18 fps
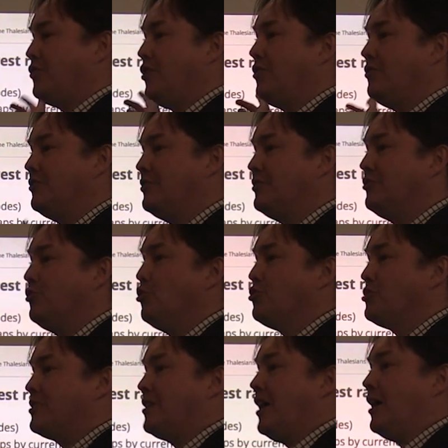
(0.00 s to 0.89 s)
done
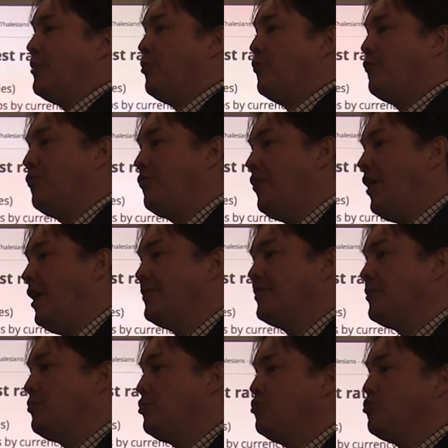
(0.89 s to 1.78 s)
those type of
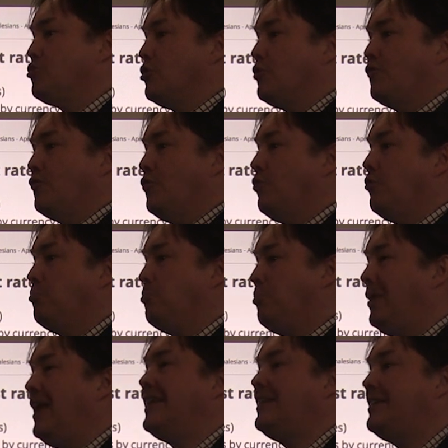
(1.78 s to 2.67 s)
attribution for
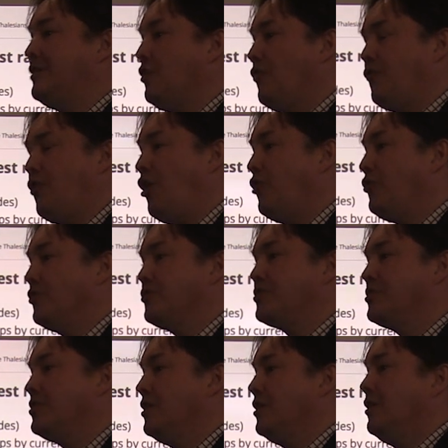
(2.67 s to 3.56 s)
plenty of
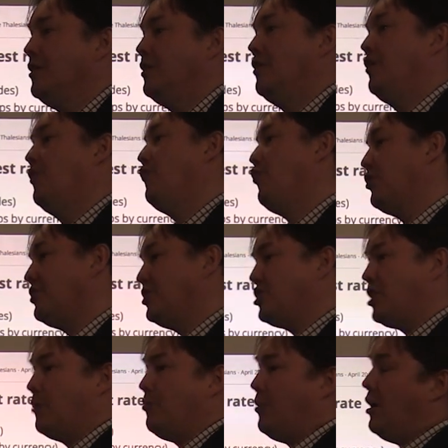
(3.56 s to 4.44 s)
others, for
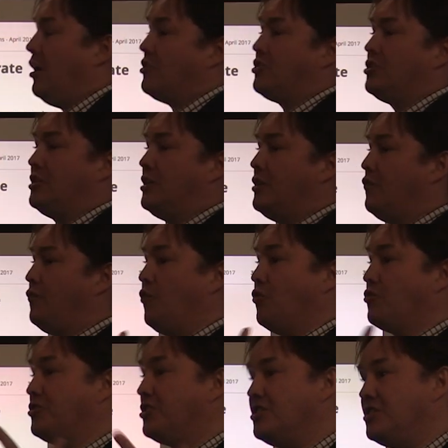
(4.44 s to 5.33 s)
initial margin,
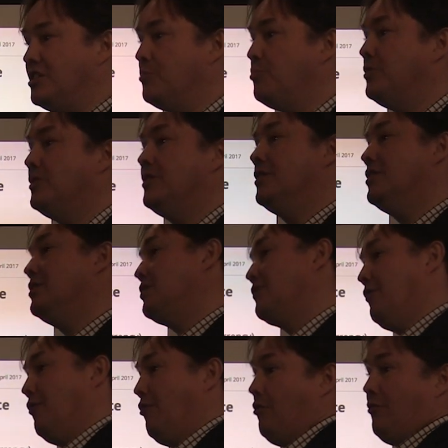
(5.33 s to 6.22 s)
for CCPs,
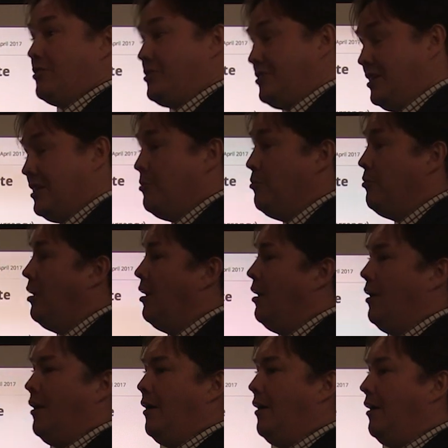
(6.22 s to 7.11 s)
for SIMM,
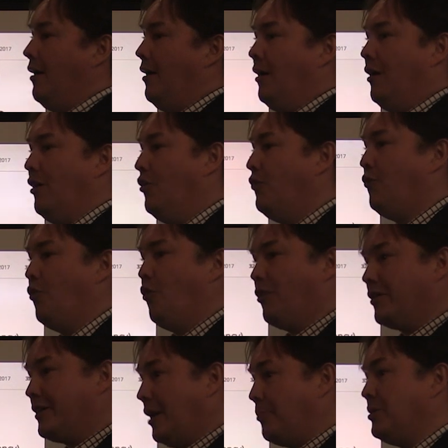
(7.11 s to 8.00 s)
uh, for
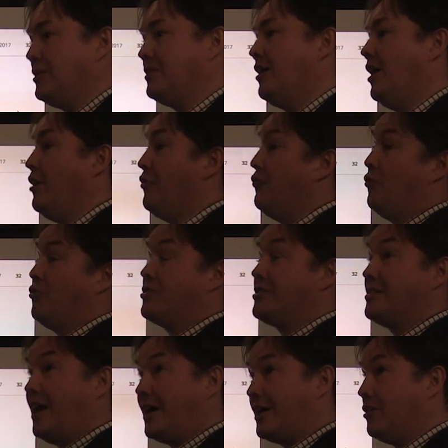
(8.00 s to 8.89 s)
capital, for
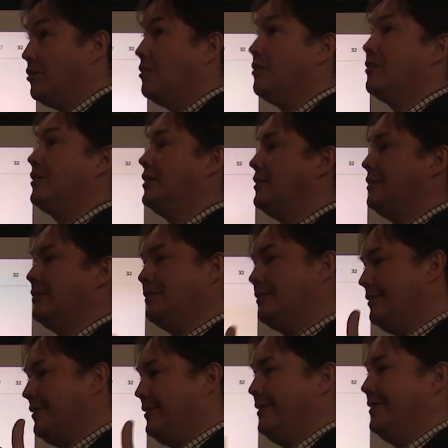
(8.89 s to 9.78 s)
SA-CCR
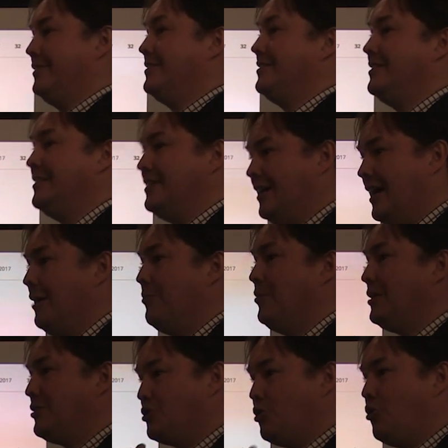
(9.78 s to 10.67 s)
and uh,
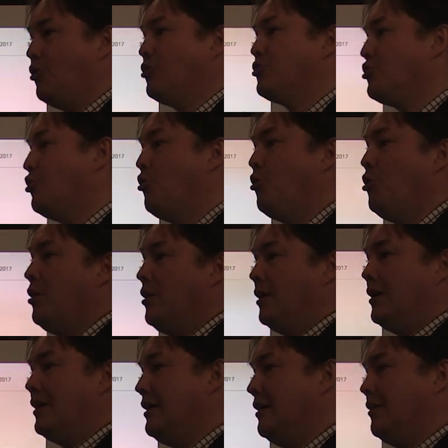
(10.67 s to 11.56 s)
CEM and so on. So
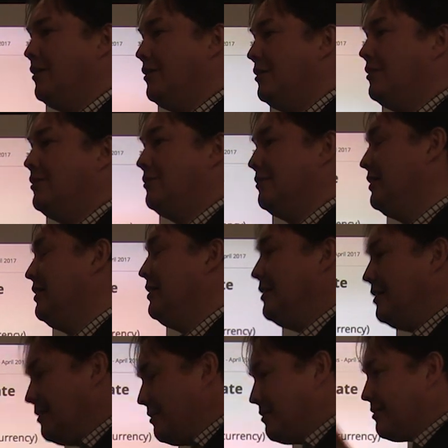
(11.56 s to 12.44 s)
uh,
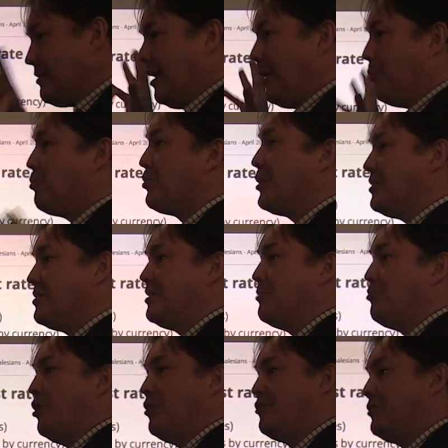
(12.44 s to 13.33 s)
it's a
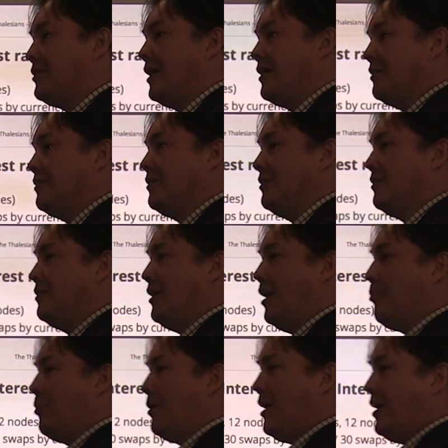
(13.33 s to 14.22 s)
principle you can uh,
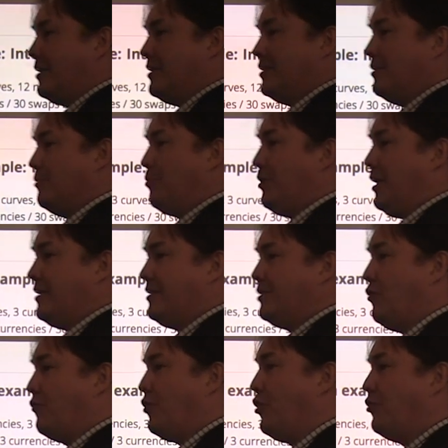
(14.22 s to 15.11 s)
apply in
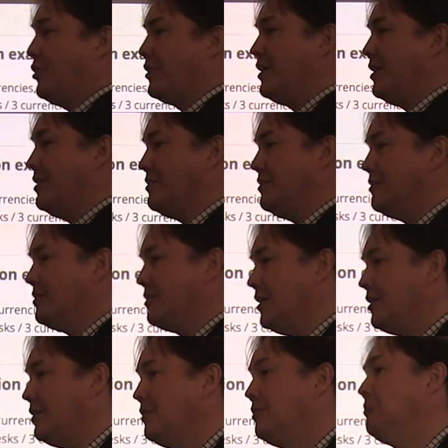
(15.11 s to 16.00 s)
plenty of other cases.
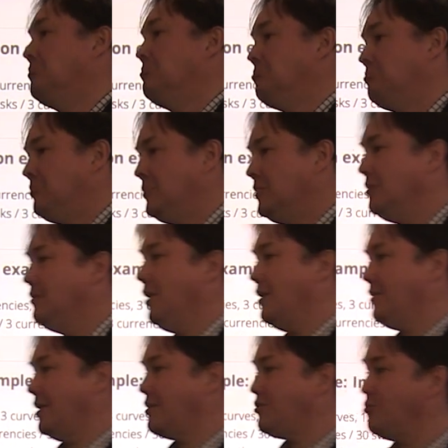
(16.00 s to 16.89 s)
And,
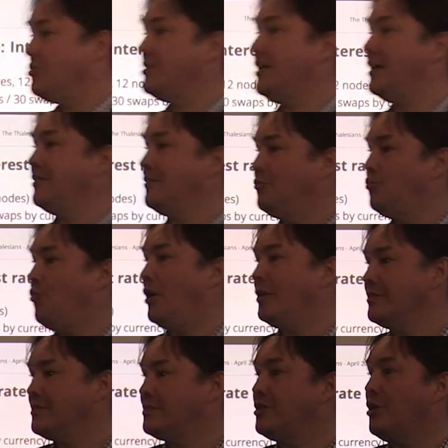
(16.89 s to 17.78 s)
and as you said,
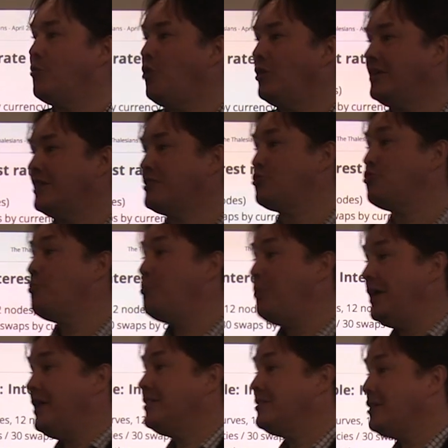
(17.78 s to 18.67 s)
once someone has to
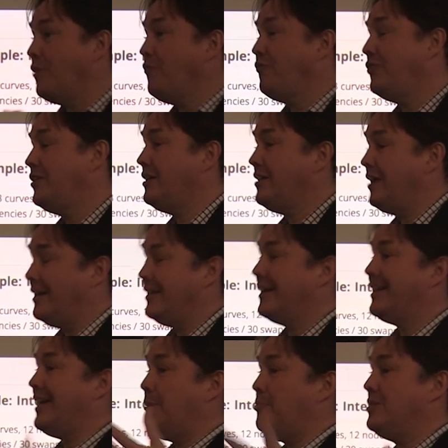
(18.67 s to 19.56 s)
pay something like
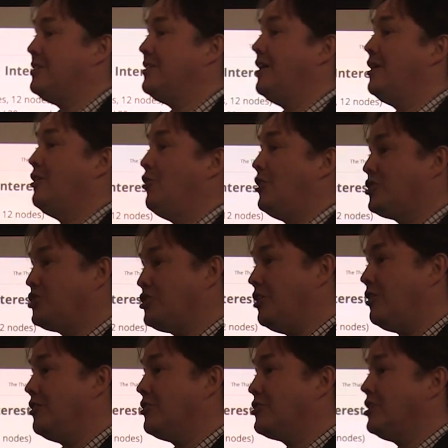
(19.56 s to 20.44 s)
a capital or a
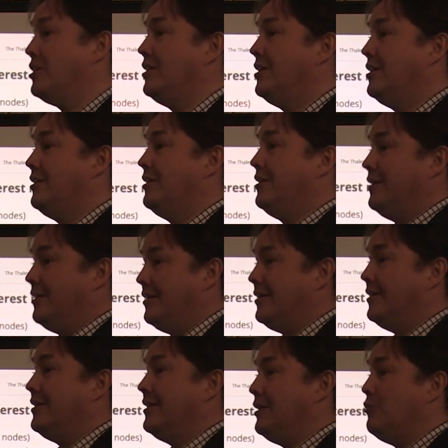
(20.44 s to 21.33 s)
charge,
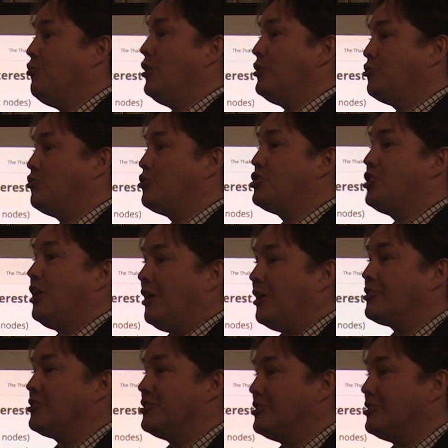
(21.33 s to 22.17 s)
he want to charge